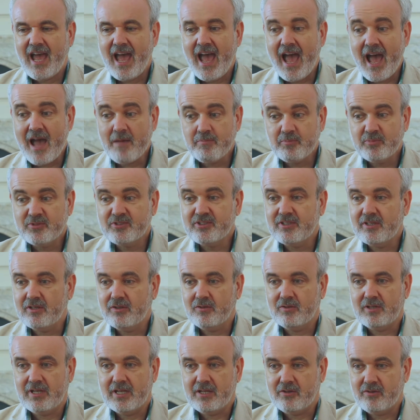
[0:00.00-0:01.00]

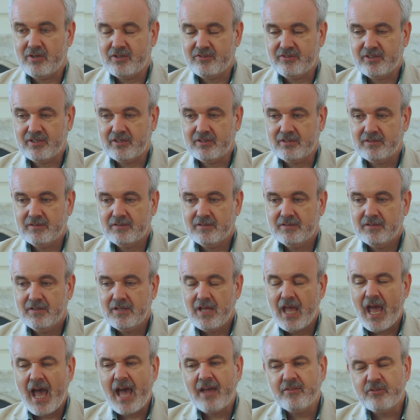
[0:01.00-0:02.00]
absolutely critical.
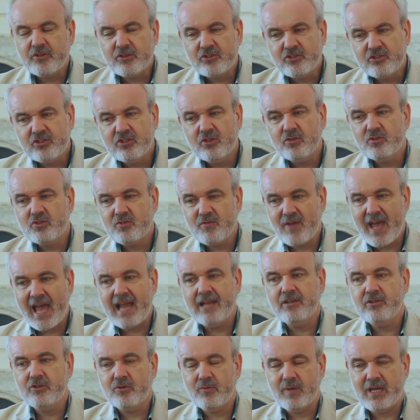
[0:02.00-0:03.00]
And there's huge
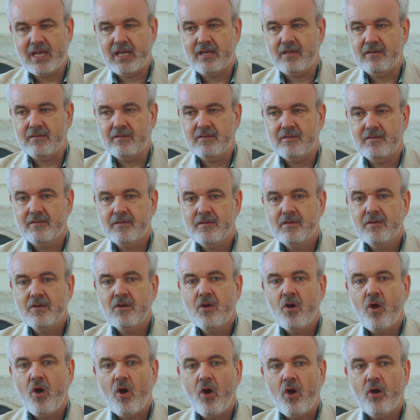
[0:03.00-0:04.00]
value in
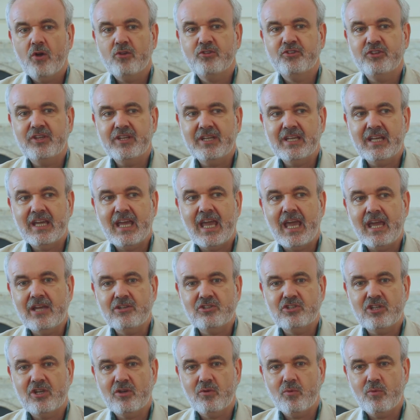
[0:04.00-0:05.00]
us
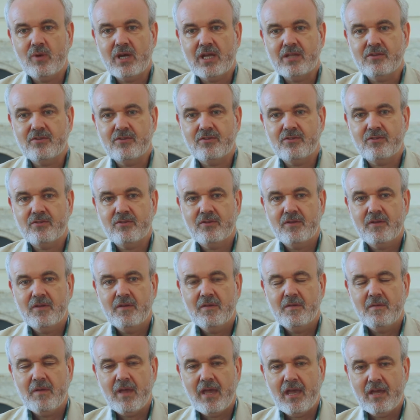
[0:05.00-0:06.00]
engaging with,
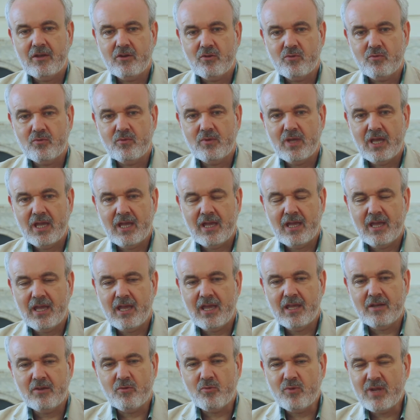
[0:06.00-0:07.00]
in
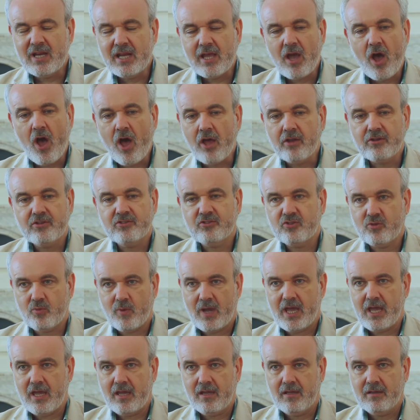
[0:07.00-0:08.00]
a really honest
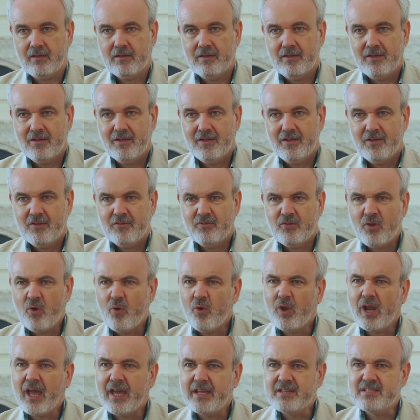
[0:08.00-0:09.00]
way, the
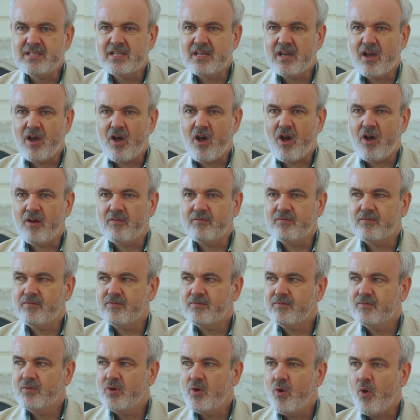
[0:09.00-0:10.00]
whole idea
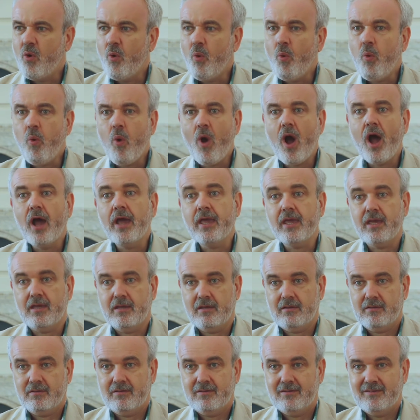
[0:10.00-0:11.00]
of why